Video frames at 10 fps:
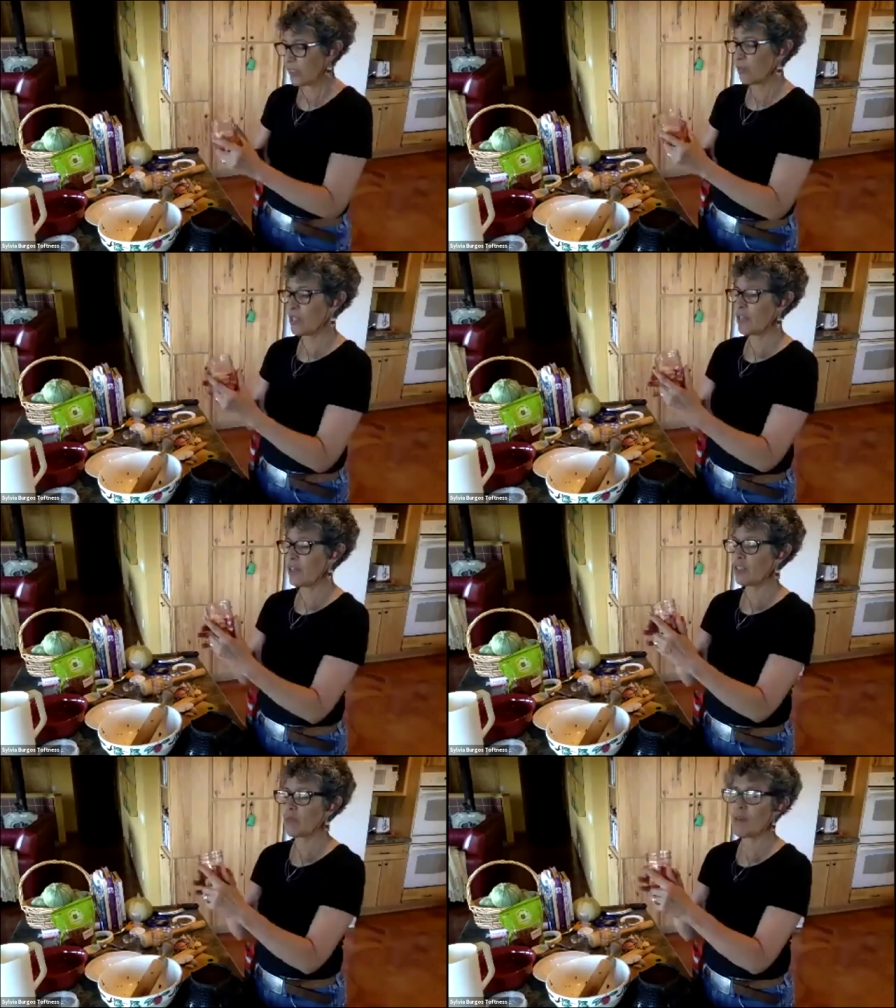my
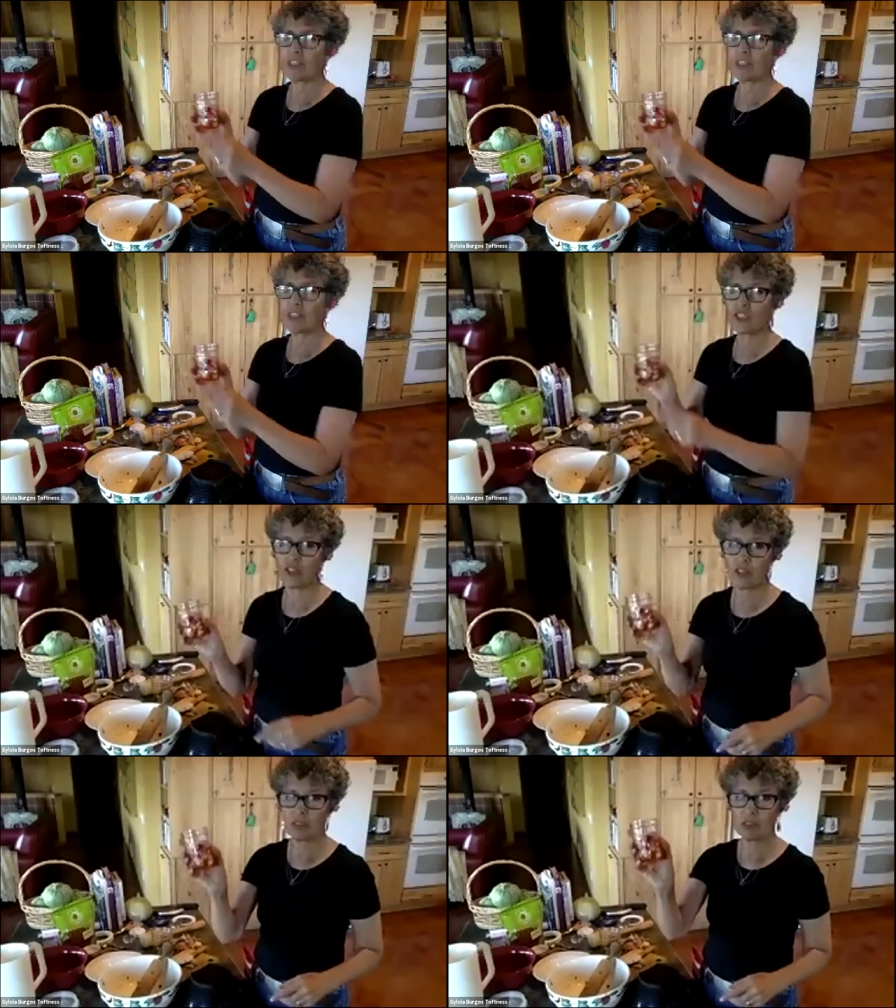jar,
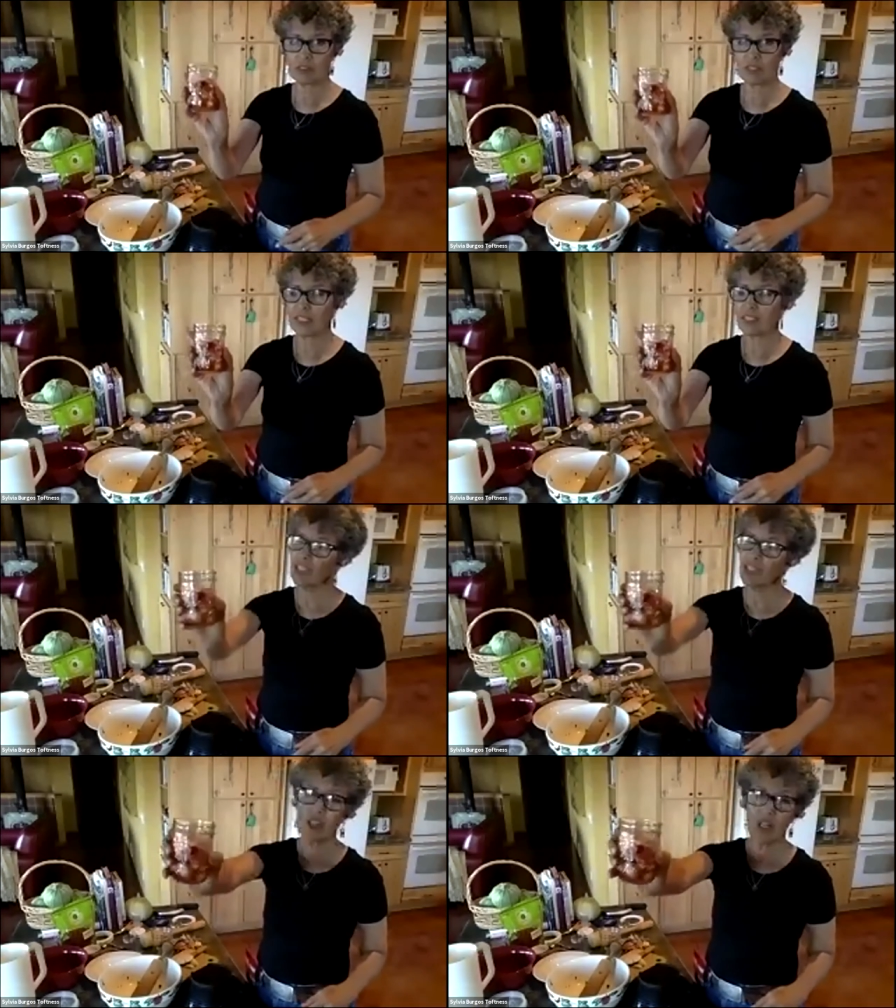and it's a little
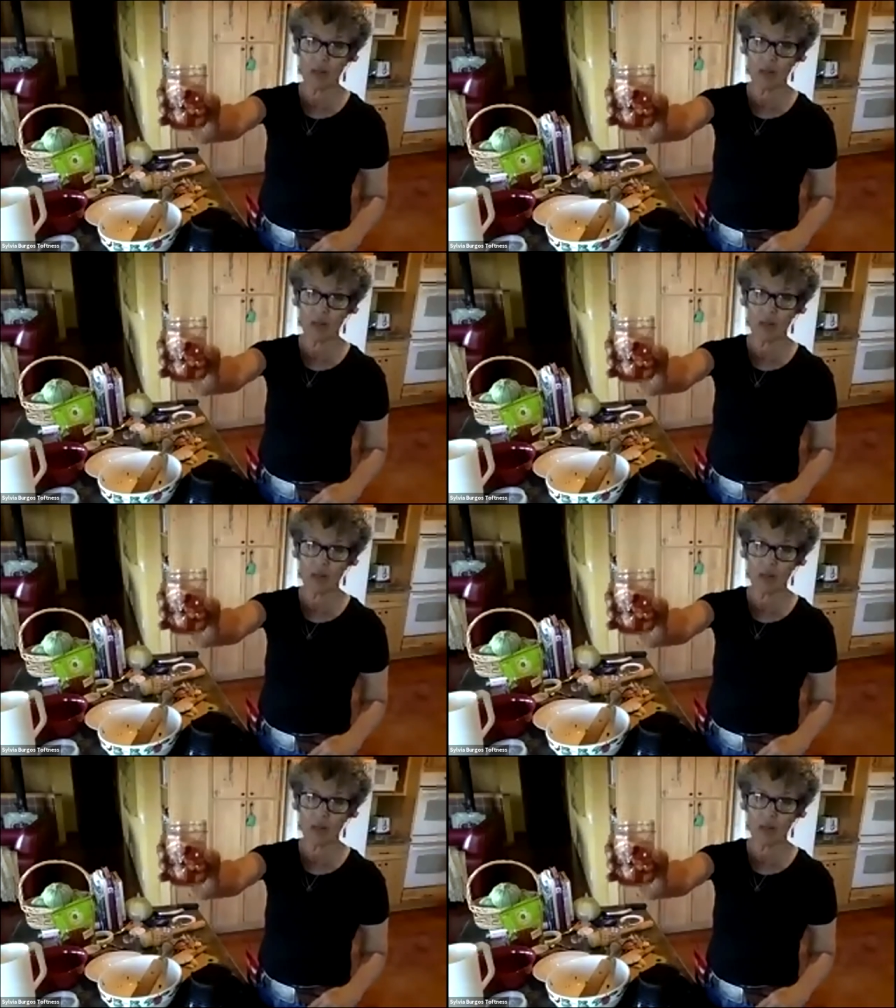cup